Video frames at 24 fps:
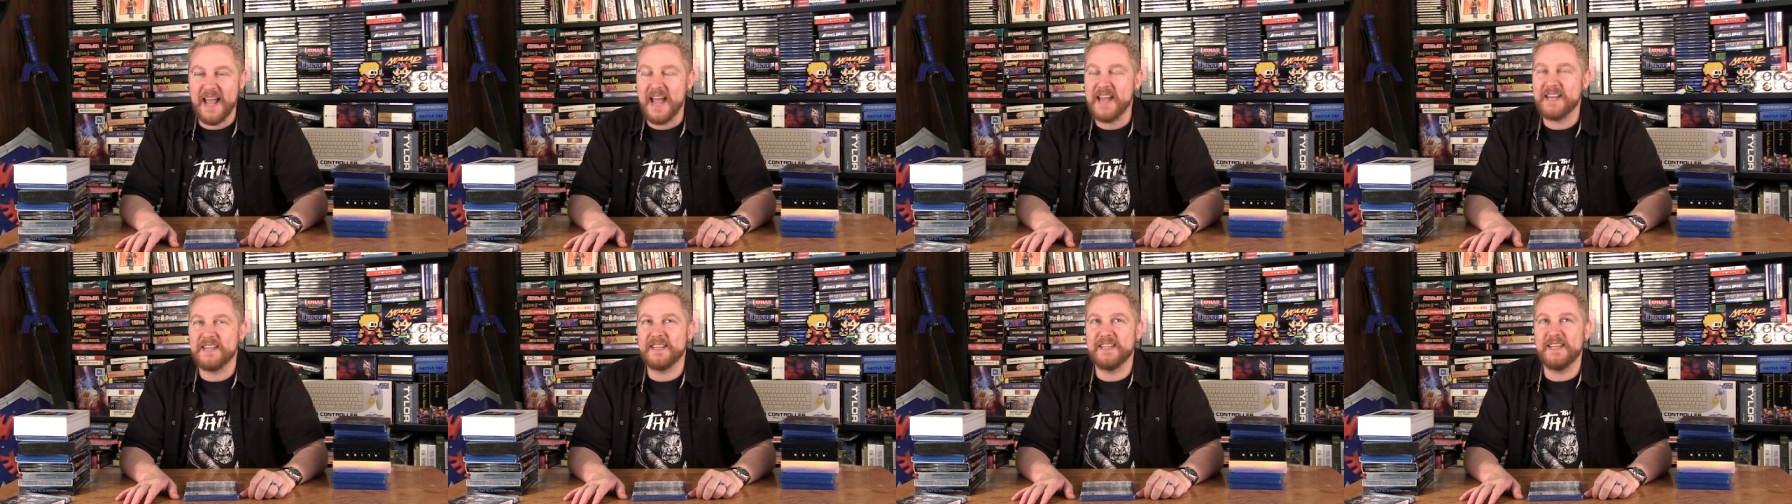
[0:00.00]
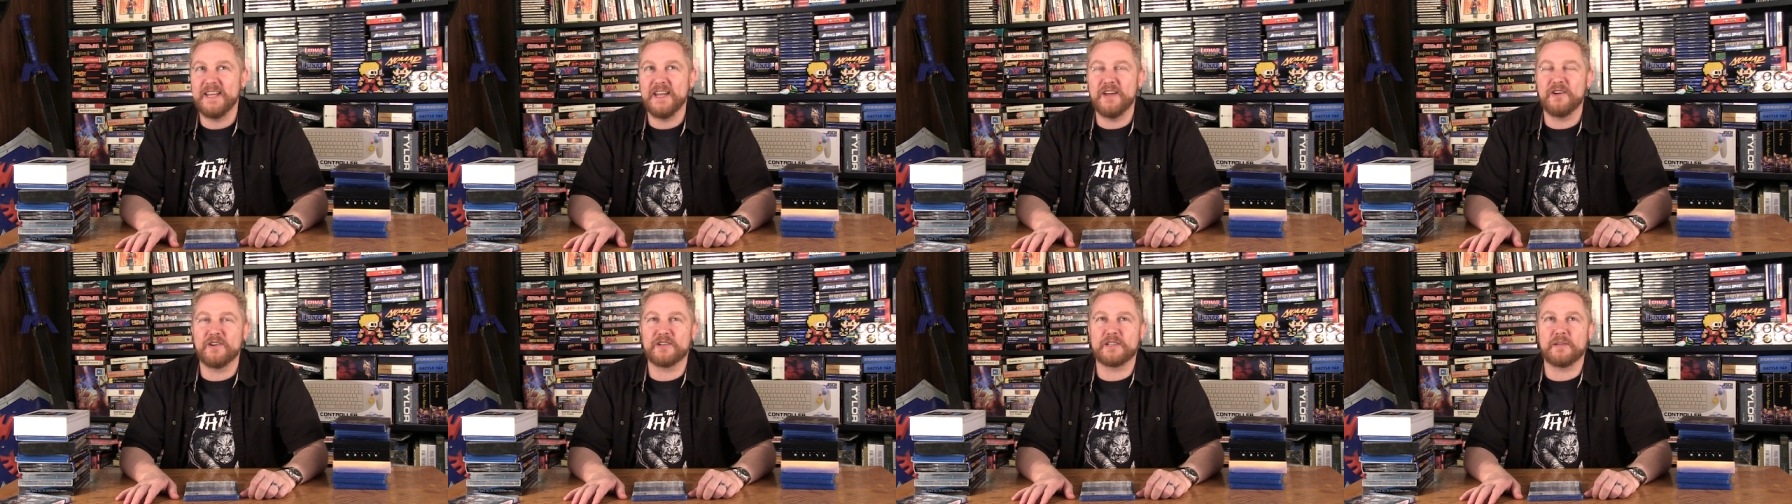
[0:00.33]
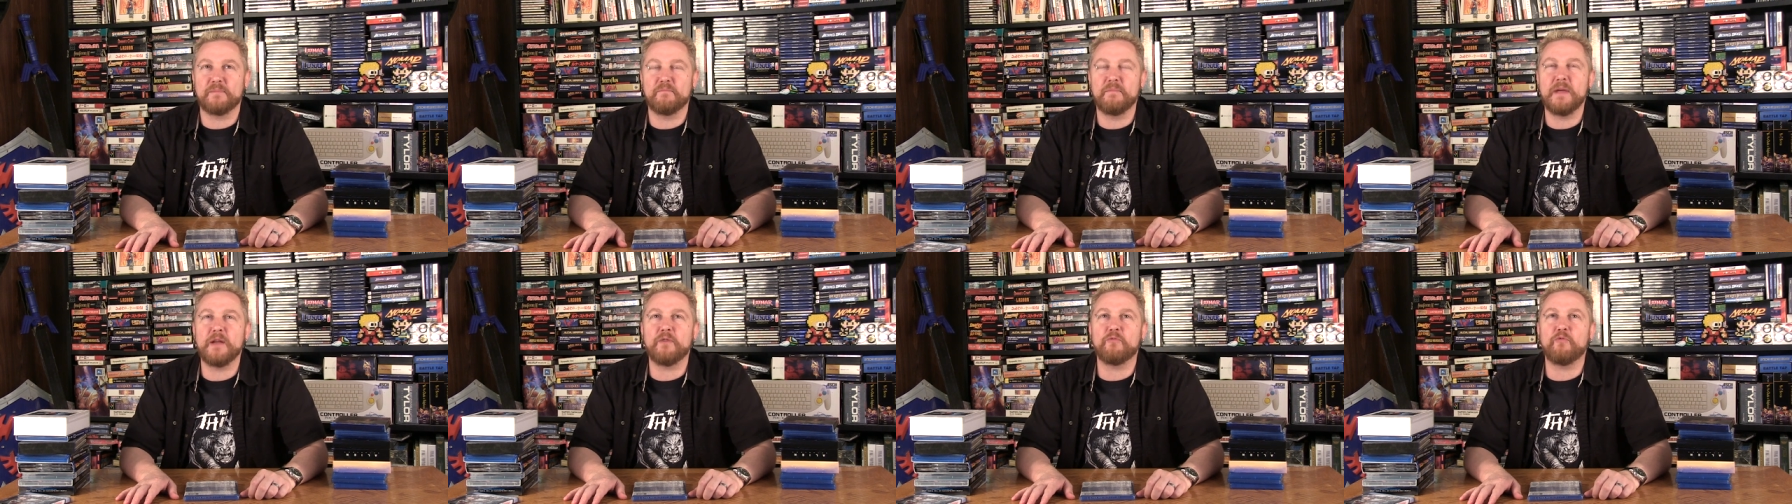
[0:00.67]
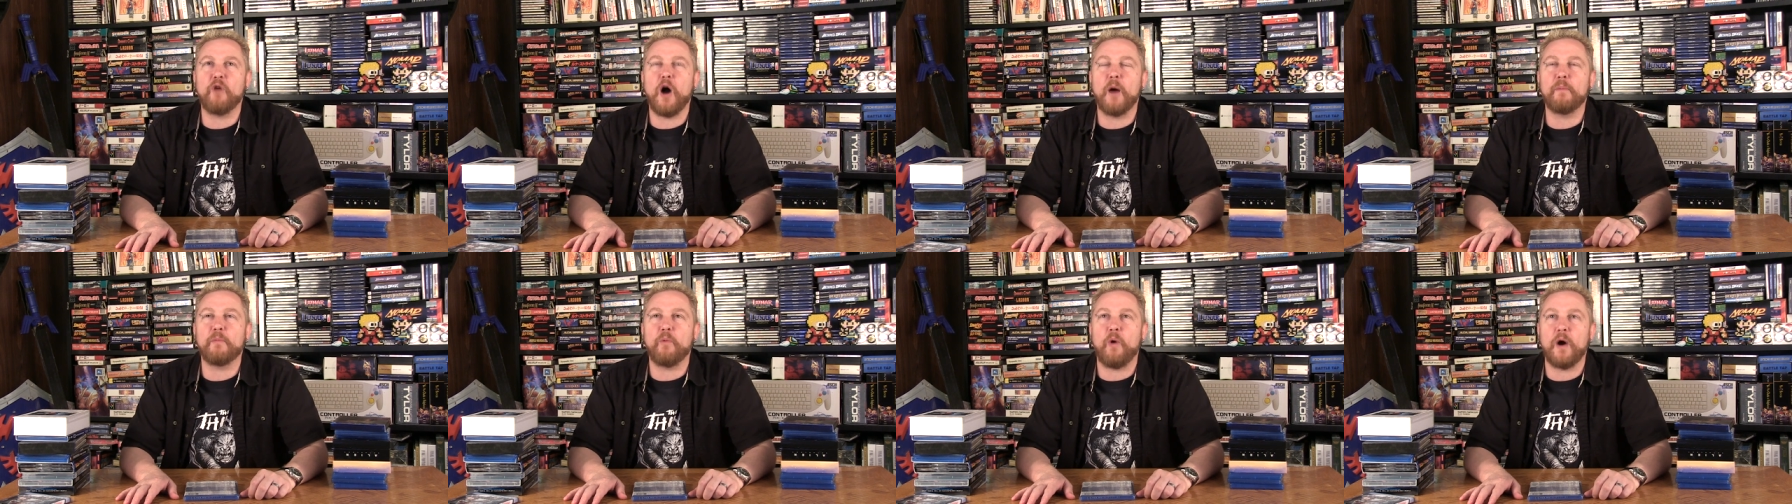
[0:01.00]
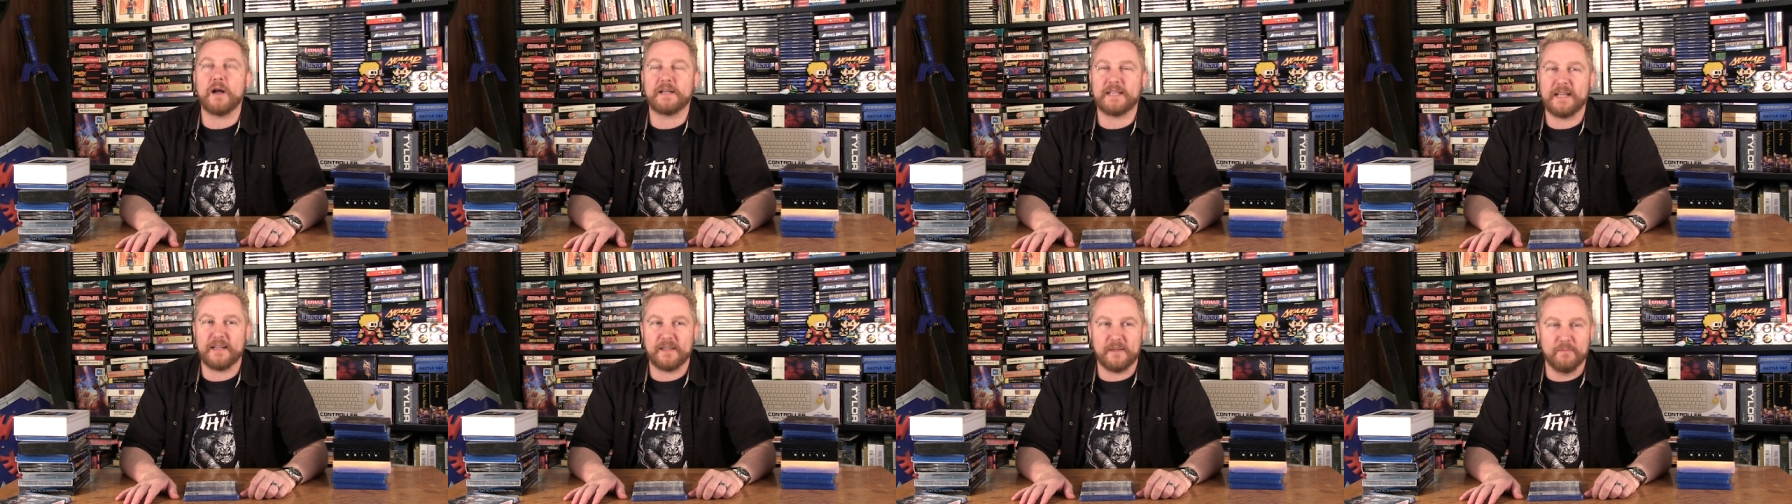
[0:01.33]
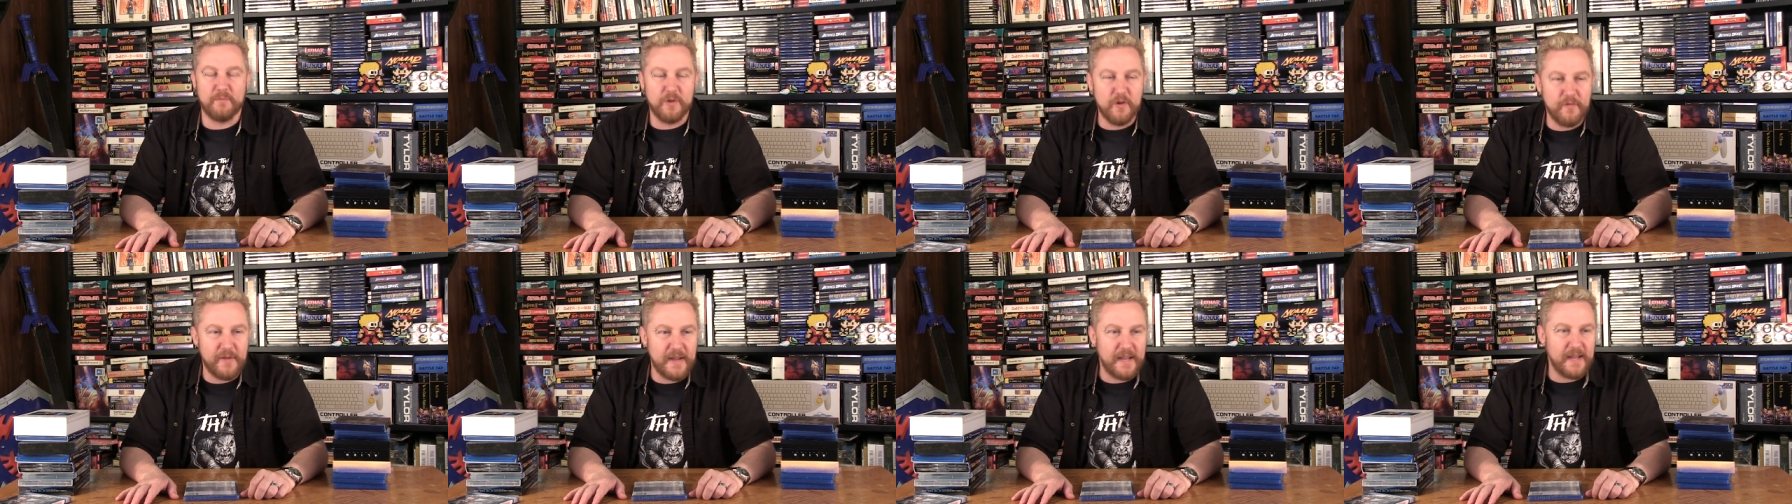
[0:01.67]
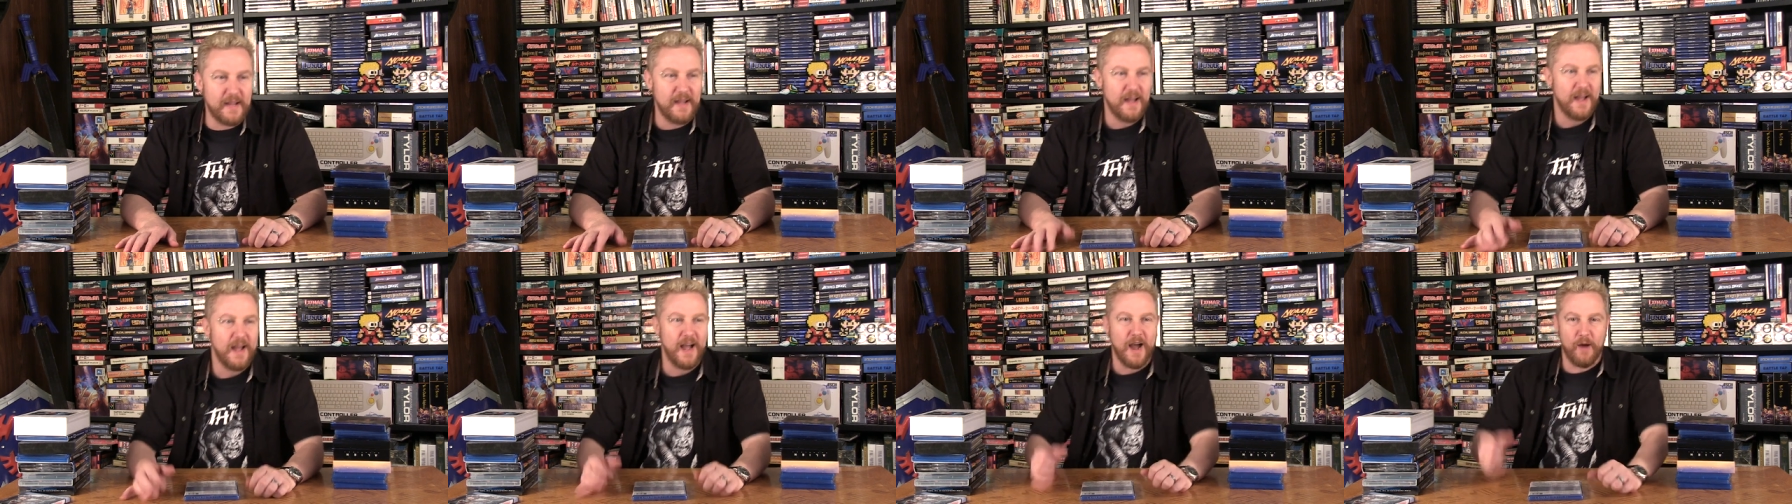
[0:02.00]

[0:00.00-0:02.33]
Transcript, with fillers: in, years, and me and Rob walked out of the movie,